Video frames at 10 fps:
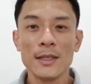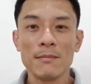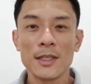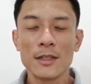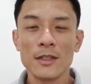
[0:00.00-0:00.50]

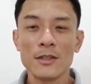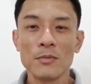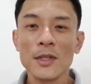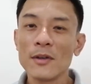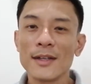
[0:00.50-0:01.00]
because
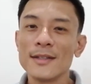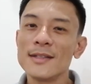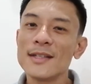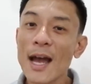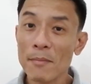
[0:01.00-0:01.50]
we know that the
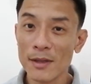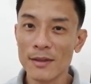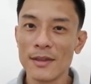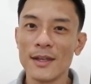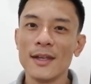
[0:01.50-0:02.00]

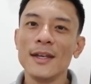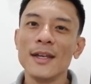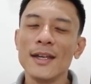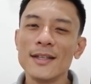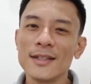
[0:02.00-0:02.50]
Sabbath
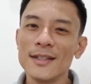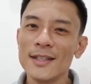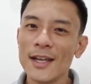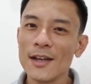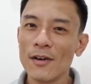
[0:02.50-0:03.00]
is a
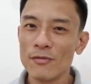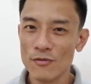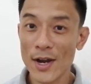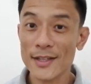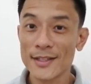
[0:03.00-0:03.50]
day of
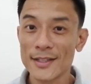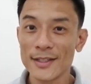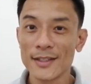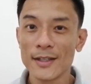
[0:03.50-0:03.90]
rest,